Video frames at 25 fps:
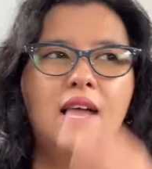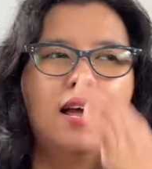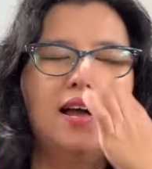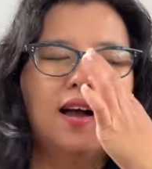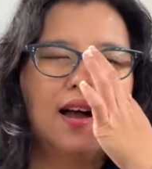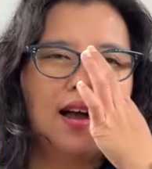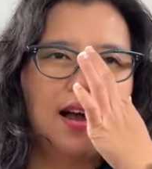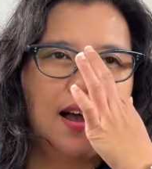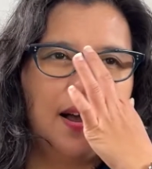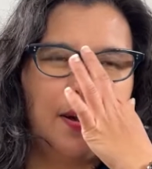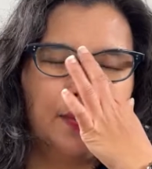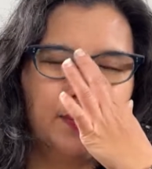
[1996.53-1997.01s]

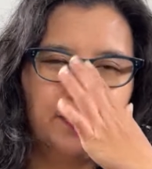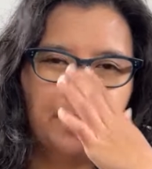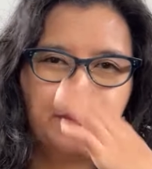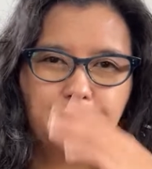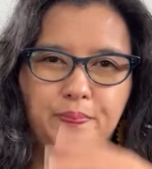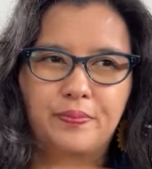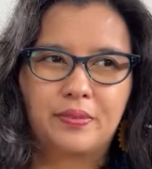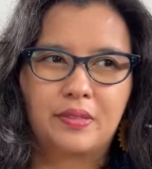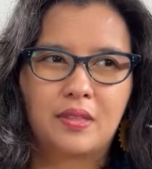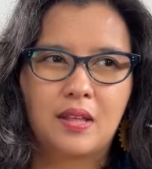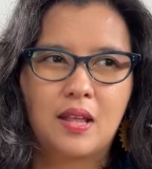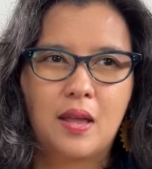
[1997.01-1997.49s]

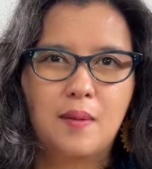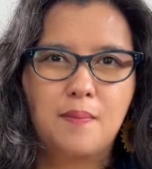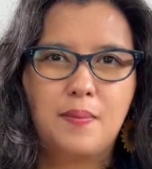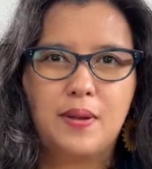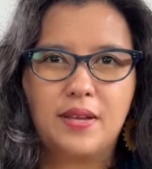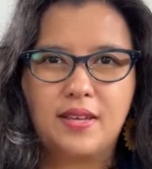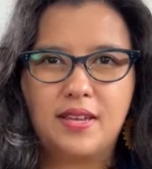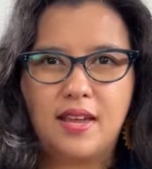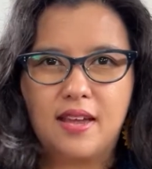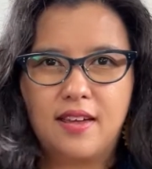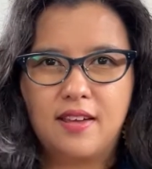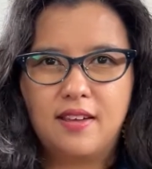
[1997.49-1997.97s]
But
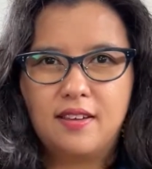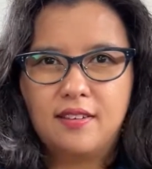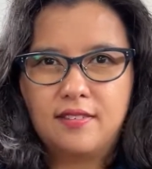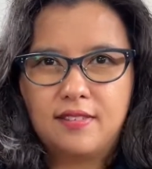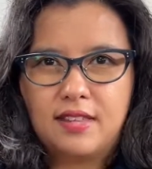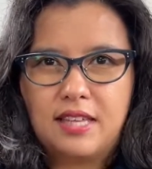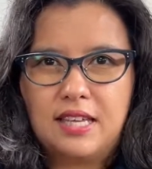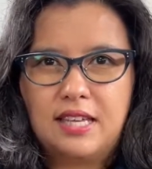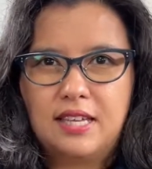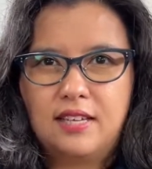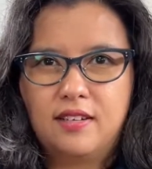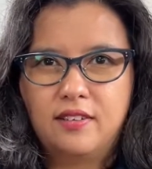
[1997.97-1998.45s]
yeah,
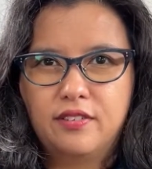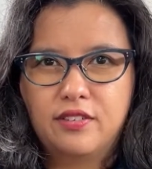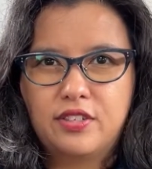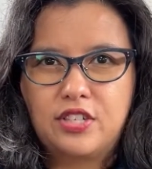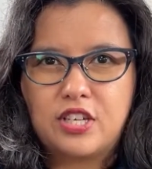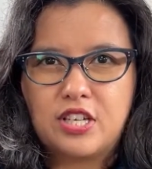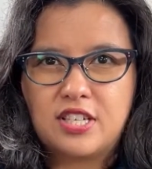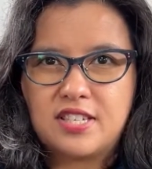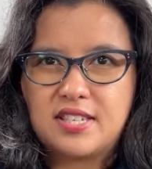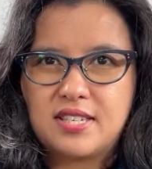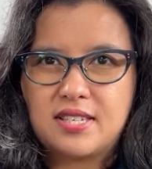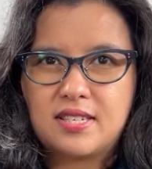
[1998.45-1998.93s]
it'll
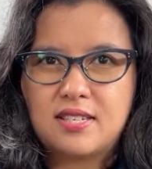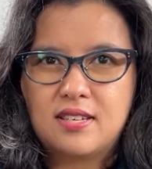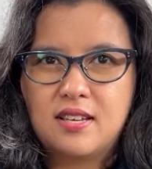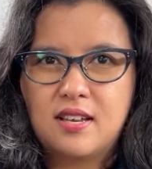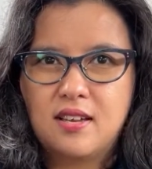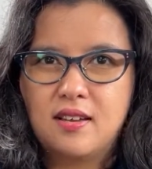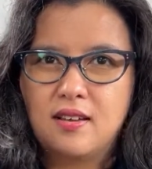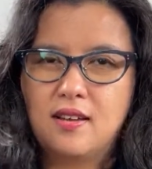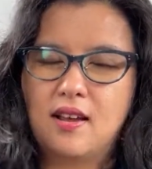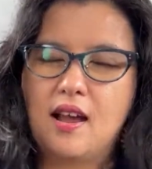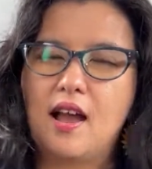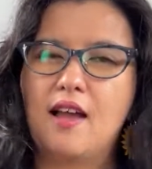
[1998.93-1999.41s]
just,
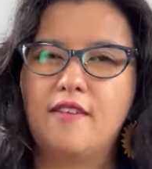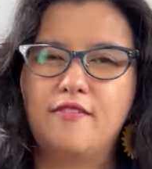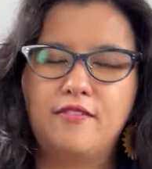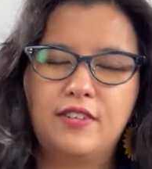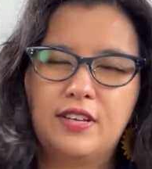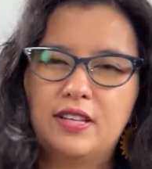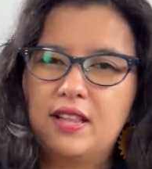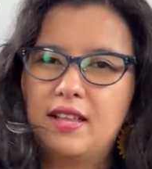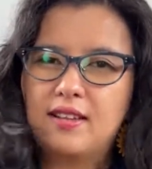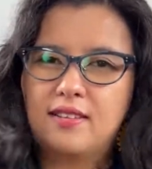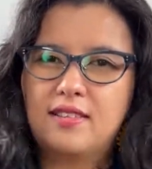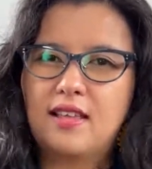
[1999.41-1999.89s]
I feel
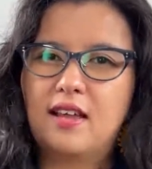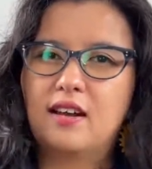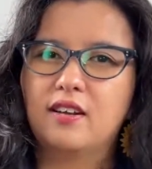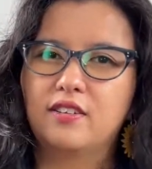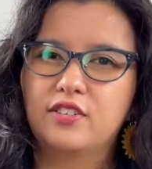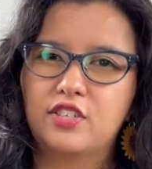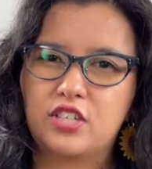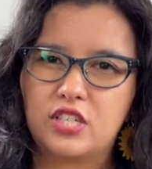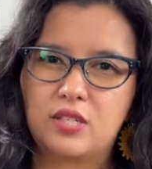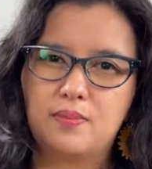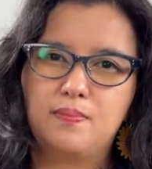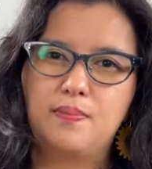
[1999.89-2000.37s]
like that'll
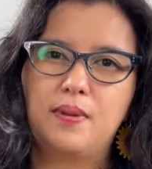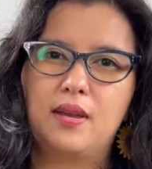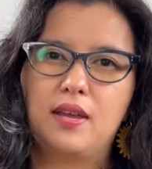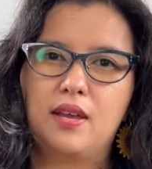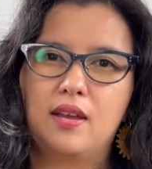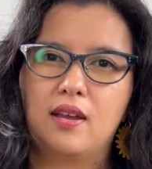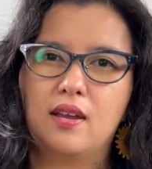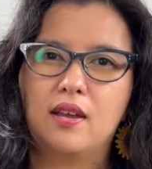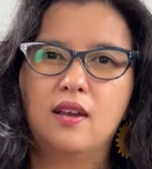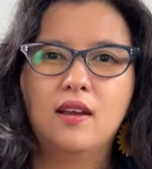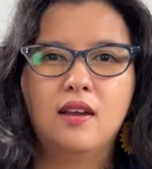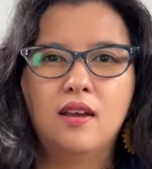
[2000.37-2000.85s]
just be